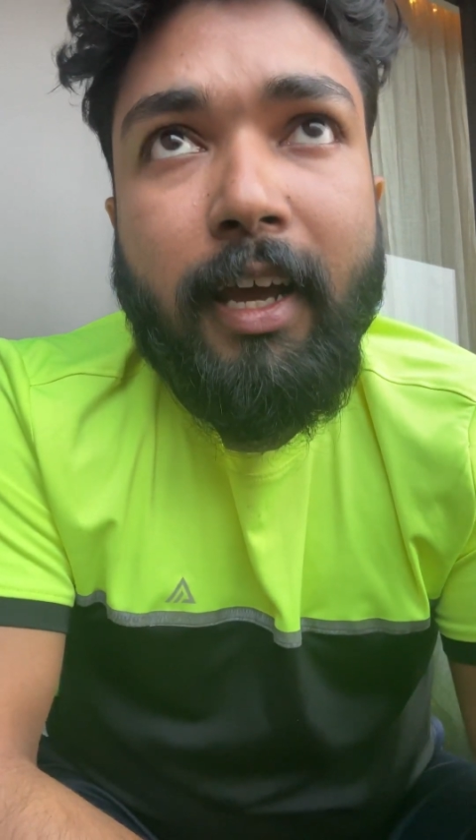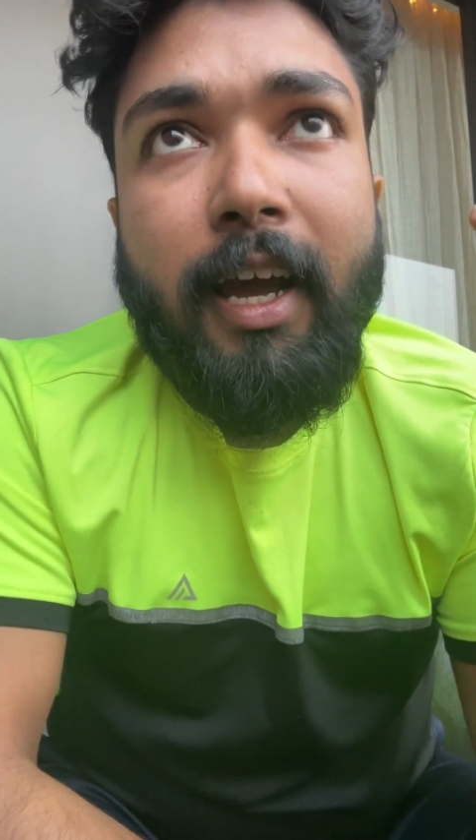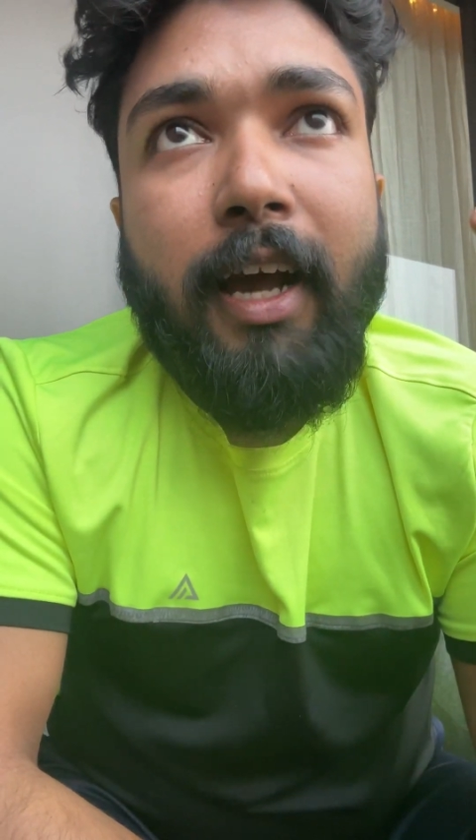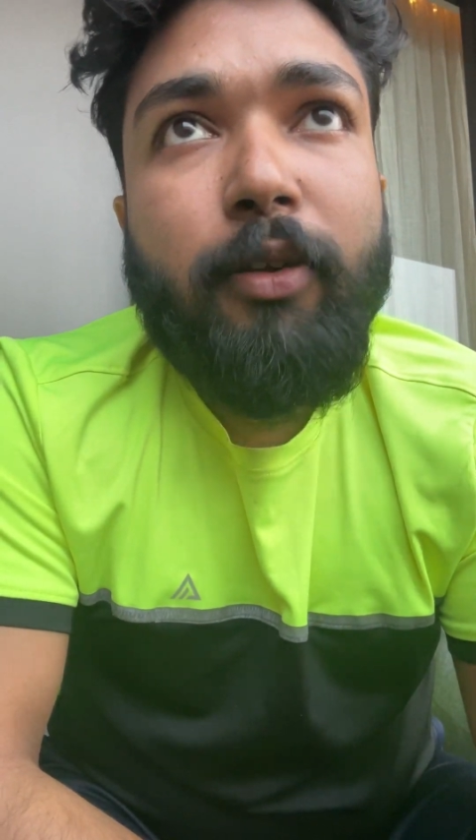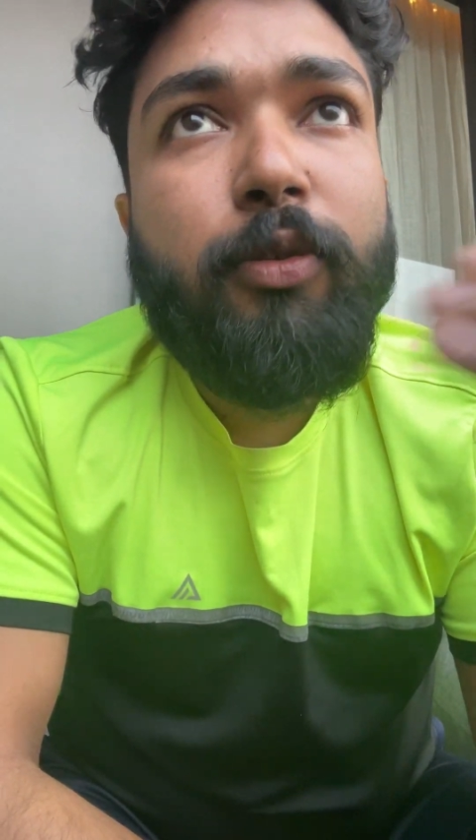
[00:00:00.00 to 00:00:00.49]

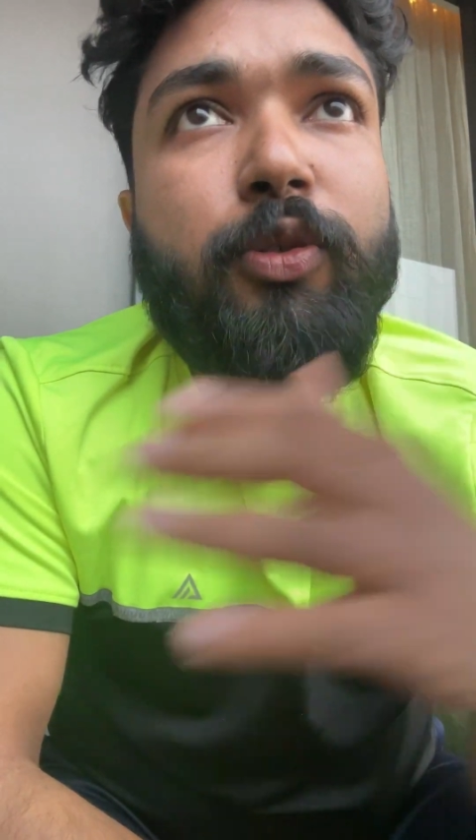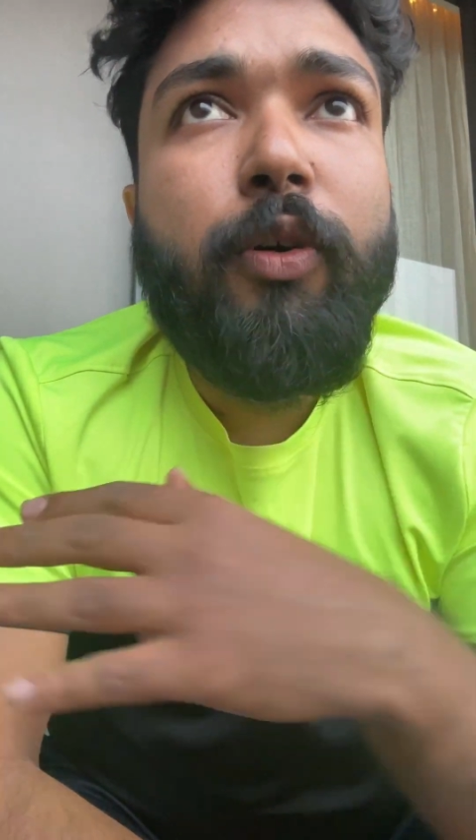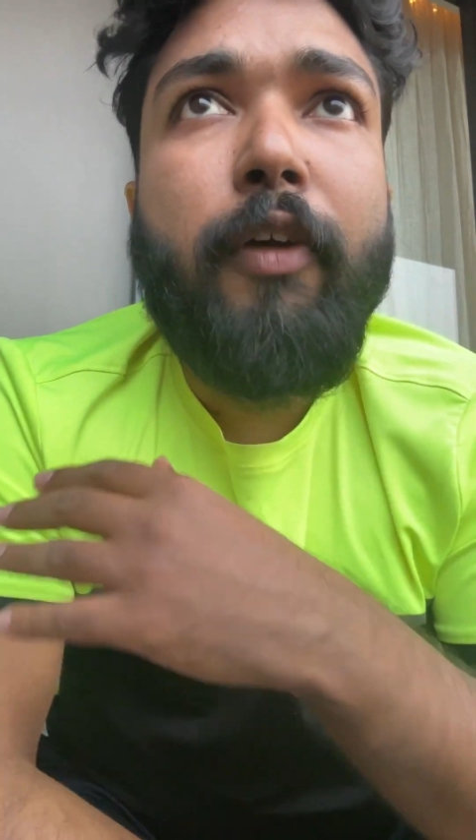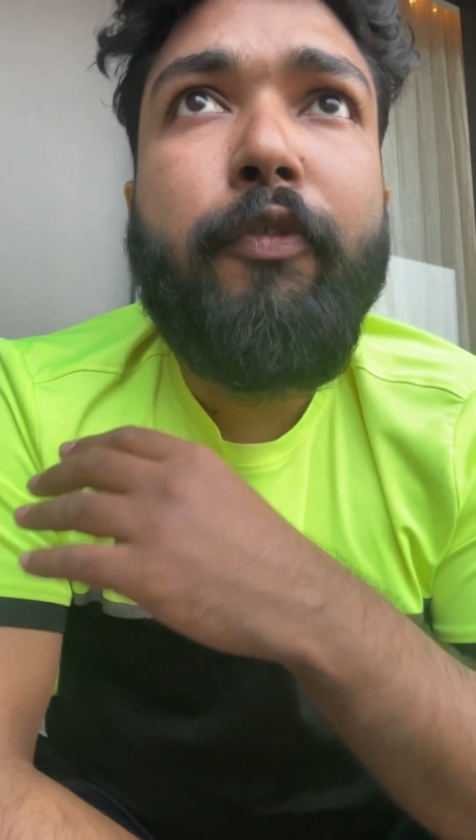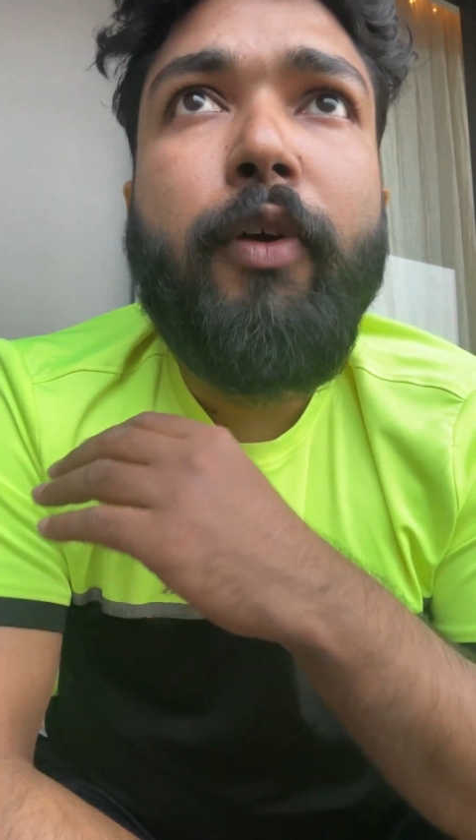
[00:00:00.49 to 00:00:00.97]
And also,
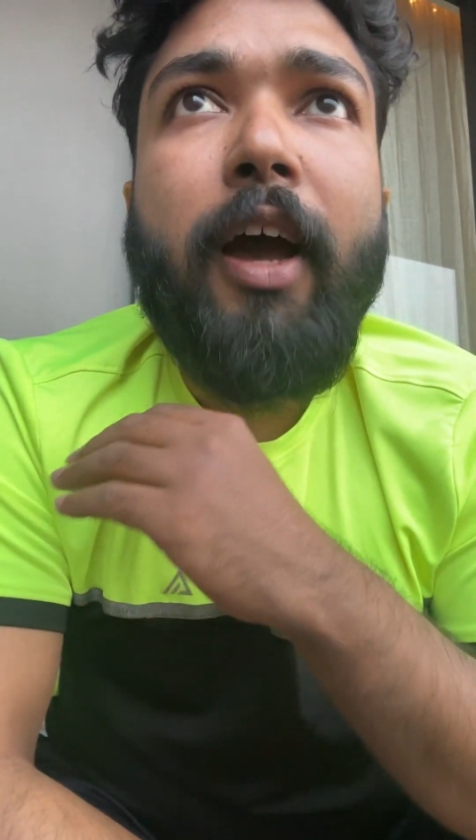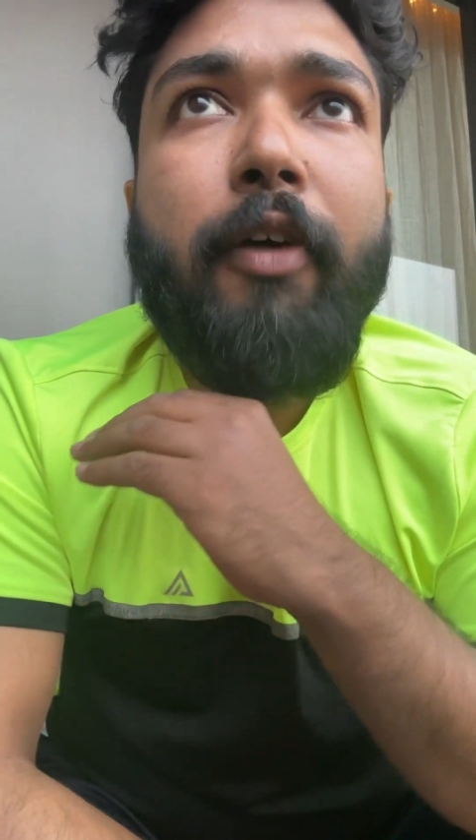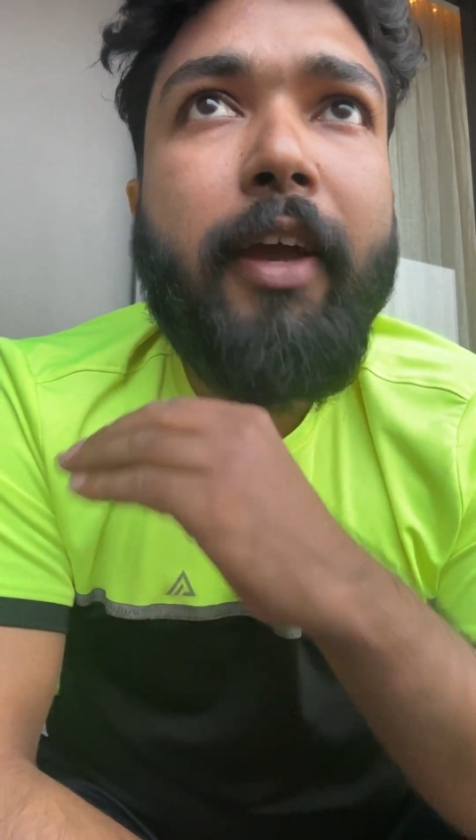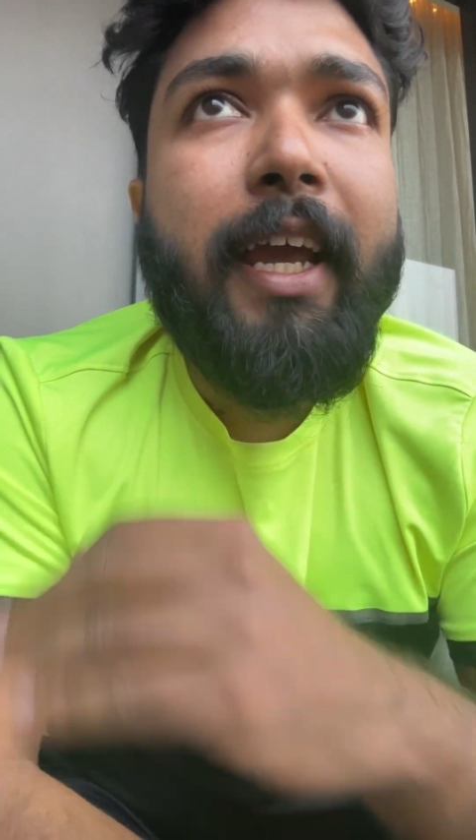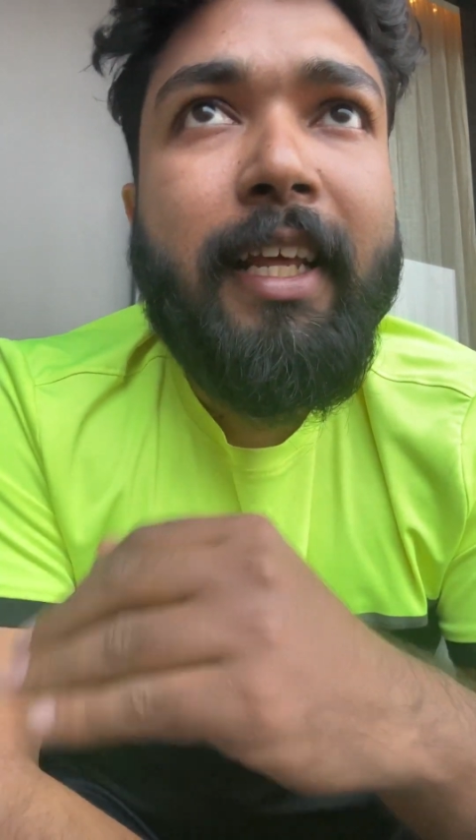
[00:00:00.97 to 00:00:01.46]
if you
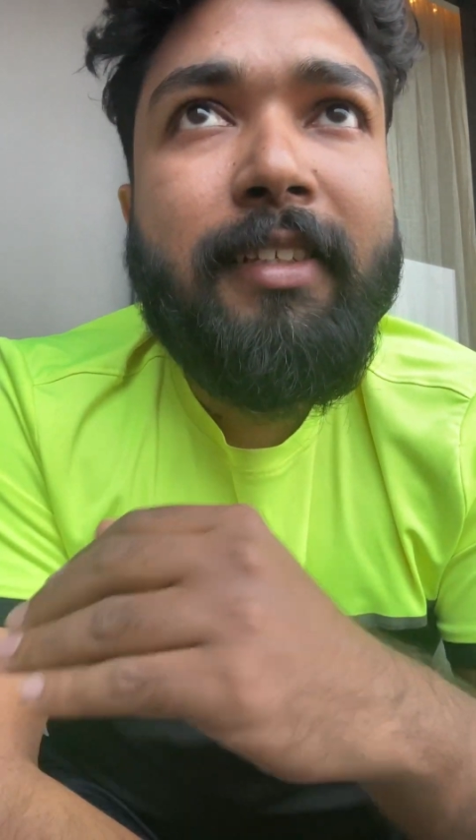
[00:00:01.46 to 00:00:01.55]
have any